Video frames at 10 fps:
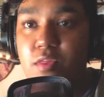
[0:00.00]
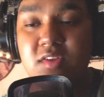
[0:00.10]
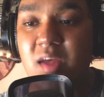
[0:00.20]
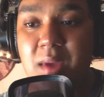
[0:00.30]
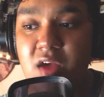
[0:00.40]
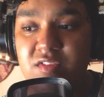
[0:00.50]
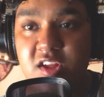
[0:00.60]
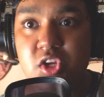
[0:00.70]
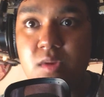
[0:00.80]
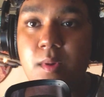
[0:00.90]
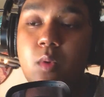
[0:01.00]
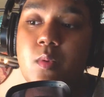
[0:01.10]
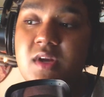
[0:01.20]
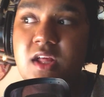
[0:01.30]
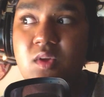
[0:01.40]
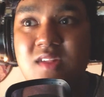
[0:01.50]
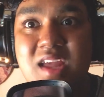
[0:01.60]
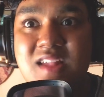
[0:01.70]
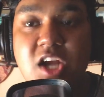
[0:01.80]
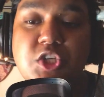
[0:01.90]
There's that manifestation. But what we're telling you is that
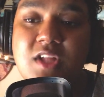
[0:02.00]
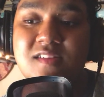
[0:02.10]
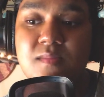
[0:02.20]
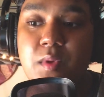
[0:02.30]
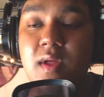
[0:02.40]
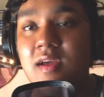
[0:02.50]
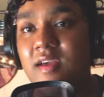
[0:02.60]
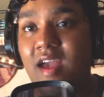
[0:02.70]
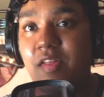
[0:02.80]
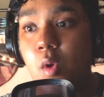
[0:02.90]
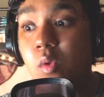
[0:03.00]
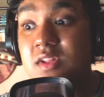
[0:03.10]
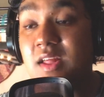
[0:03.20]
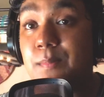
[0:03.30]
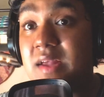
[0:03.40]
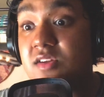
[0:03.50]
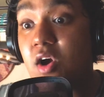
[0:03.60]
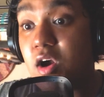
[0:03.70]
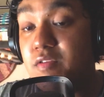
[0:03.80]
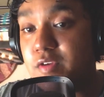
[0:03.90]
it's actually that simple. And the only thing that makes it
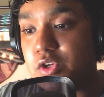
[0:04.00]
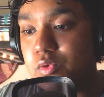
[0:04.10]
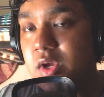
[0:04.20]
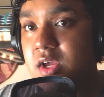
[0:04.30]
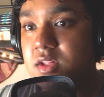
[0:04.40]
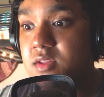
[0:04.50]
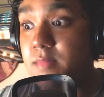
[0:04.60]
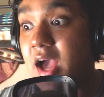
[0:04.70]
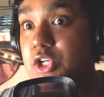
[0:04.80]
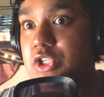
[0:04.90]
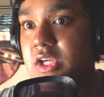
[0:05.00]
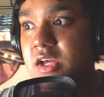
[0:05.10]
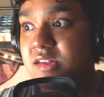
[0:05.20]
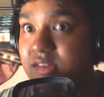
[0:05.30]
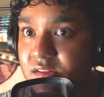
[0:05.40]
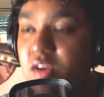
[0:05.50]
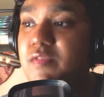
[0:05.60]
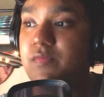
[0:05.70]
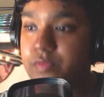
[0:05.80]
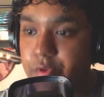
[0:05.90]
hard for you to actually see
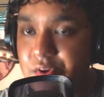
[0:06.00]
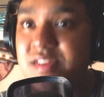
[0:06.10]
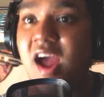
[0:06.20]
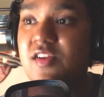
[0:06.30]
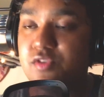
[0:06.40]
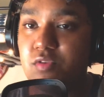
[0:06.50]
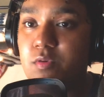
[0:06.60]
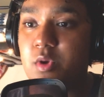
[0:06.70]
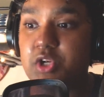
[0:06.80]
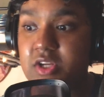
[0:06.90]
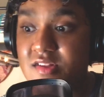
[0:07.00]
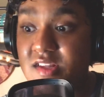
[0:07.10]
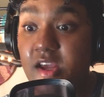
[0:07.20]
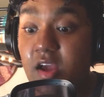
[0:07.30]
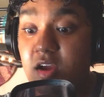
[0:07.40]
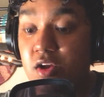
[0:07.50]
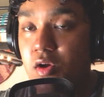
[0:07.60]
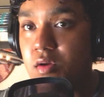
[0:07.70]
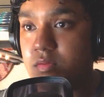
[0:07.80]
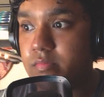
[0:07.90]
your desires to fruition, to see
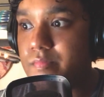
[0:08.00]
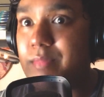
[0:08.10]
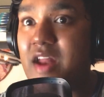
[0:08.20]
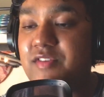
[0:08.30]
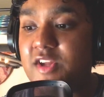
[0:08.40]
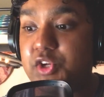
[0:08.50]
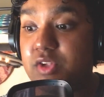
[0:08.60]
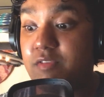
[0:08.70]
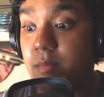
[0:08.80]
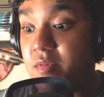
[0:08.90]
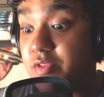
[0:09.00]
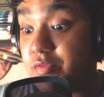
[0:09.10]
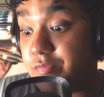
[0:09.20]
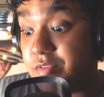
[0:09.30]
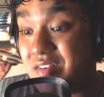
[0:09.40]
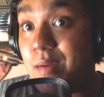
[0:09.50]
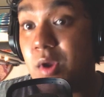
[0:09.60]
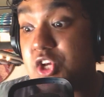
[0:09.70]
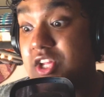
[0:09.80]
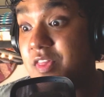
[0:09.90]
your manifestations from the
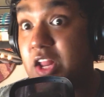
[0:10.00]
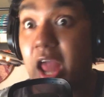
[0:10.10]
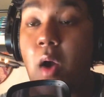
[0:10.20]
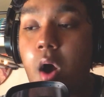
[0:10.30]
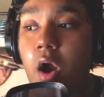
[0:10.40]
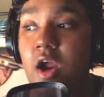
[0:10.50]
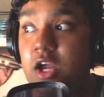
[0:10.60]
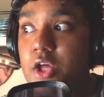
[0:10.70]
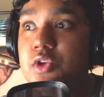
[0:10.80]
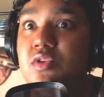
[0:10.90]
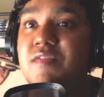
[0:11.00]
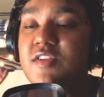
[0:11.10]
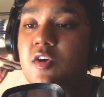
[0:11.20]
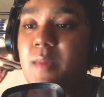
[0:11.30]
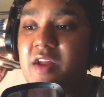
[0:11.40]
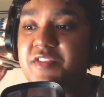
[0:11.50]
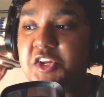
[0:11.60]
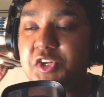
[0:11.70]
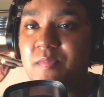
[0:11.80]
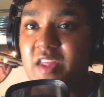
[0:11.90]
vibration that they now are to the physical
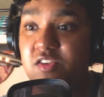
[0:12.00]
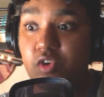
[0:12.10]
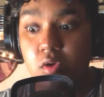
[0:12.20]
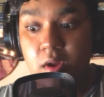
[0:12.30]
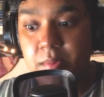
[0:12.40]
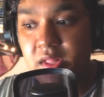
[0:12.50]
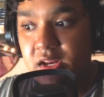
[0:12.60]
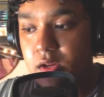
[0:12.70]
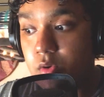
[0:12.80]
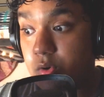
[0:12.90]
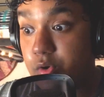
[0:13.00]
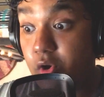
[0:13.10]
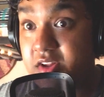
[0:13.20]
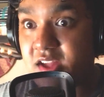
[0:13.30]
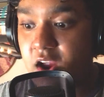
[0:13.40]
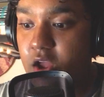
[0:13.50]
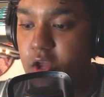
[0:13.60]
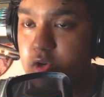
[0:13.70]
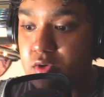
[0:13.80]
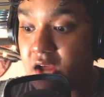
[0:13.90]
manifestation, is your ability or your desire
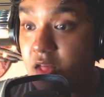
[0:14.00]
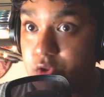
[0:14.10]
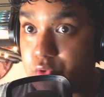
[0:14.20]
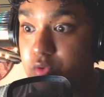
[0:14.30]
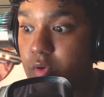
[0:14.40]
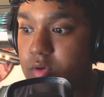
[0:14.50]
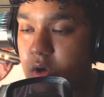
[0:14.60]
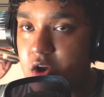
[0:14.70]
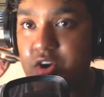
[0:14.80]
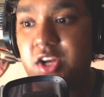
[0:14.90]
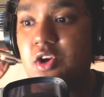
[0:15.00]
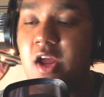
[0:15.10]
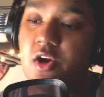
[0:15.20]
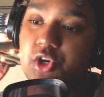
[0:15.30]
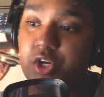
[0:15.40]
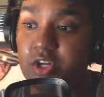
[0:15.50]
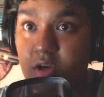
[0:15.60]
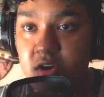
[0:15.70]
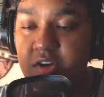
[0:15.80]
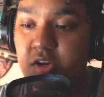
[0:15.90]
to tell the truth, contradict your energy, to
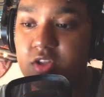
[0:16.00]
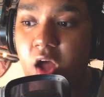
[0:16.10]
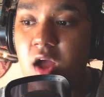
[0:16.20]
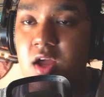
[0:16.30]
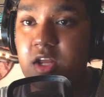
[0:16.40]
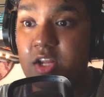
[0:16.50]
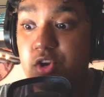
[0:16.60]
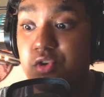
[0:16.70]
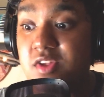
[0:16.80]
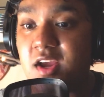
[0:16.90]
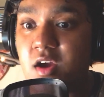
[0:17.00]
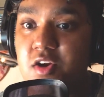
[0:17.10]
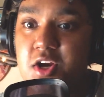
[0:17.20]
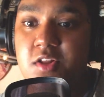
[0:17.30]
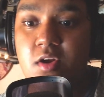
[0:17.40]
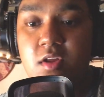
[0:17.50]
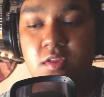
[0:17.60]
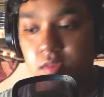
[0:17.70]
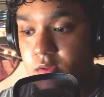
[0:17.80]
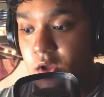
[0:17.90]
contradict your thought, to introduce that contradictory
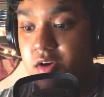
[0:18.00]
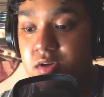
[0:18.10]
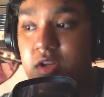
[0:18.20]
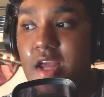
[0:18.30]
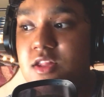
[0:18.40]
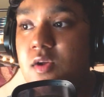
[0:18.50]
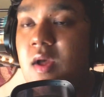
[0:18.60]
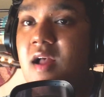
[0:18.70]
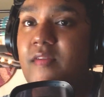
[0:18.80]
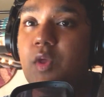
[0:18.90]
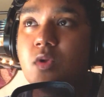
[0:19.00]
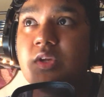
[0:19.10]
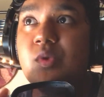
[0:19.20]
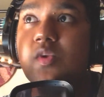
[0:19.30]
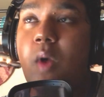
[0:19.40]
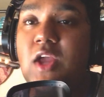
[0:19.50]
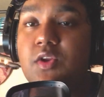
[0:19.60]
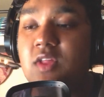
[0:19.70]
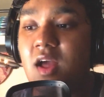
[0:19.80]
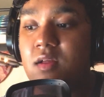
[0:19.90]
tongue. And so the only reason why you
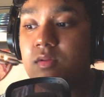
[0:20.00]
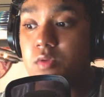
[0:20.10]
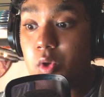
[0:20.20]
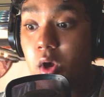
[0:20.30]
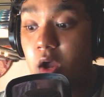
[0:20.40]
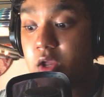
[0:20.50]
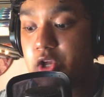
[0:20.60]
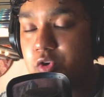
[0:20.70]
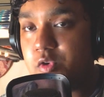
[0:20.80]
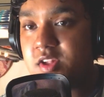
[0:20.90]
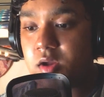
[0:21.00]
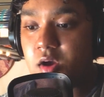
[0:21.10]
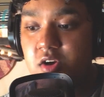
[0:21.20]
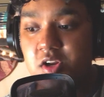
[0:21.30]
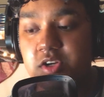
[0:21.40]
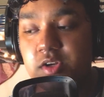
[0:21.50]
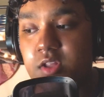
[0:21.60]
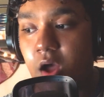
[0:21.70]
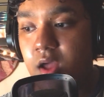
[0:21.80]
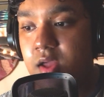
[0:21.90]
do that, you introduce that contradictory
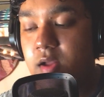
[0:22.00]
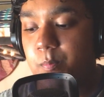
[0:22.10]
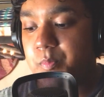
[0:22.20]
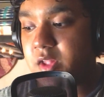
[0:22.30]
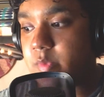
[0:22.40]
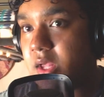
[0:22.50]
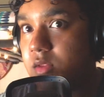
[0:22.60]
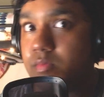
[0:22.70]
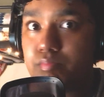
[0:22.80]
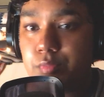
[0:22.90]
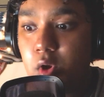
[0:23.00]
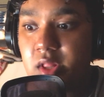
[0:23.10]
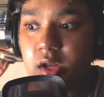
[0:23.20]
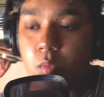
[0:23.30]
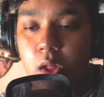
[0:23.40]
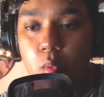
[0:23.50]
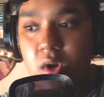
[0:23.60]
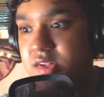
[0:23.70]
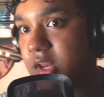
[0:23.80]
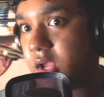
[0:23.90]
thought, is because you're like, well, where
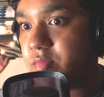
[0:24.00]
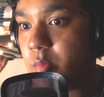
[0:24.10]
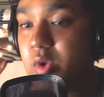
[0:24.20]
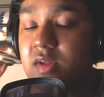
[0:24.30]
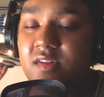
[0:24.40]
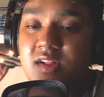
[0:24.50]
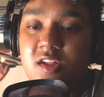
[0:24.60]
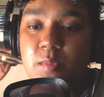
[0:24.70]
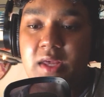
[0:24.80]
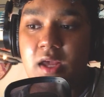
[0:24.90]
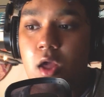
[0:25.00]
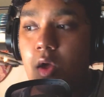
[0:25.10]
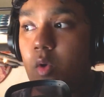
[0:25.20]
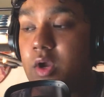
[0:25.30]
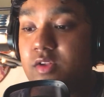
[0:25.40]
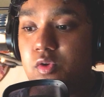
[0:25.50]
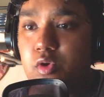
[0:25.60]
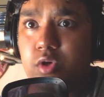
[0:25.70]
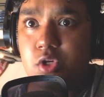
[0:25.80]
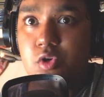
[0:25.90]
is it going to come from, realistically speaking? Because
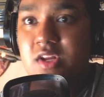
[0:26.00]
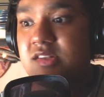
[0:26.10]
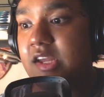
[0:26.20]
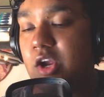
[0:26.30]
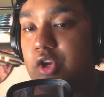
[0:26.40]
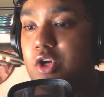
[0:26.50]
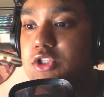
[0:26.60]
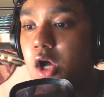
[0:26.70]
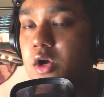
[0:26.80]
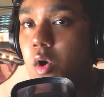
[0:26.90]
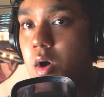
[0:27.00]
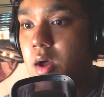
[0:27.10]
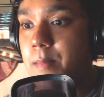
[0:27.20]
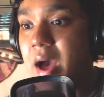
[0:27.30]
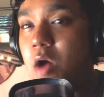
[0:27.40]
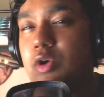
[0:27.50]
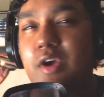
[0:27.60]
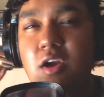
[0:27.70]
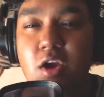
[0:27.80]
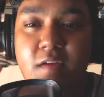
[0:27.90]
you can sit here and you can talk about how
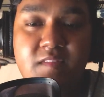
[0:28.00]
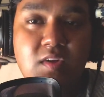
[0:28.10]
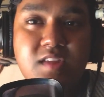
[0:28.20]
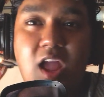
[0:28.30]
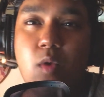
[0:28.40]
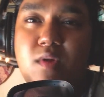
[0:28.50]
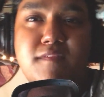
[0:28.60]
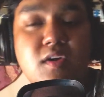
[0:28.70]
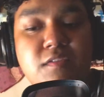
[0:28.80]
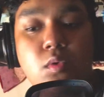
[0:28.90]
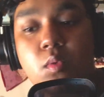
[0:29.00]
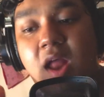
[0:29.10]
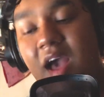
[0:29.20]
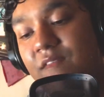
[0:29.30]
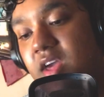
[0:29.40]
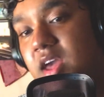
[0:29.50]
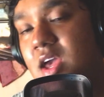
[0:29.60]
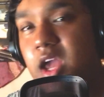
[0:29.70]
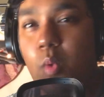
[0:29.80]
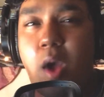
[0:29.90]
good it feels and how it would feel if you would have it
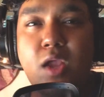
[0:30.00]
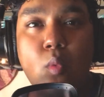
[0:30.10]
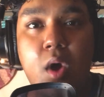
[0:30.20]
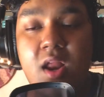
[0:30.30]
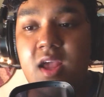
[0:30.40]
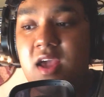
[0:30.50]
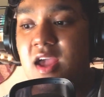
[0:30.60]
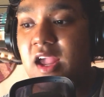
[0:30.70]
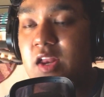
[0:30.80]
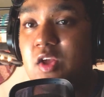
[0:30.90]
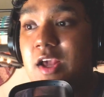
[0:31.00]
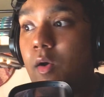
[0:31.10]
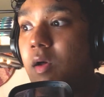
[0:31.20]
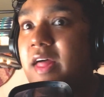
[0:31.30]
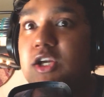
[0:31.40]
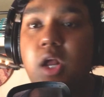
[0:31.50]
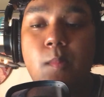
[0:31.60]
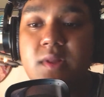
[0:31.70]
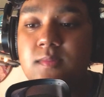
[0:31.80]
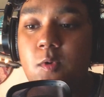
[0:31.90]
and why you want it, and you can get all that good
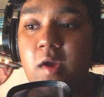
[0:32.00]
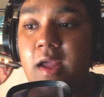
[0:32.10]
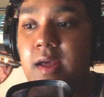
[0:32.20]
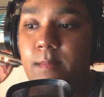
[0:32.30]
momentum going.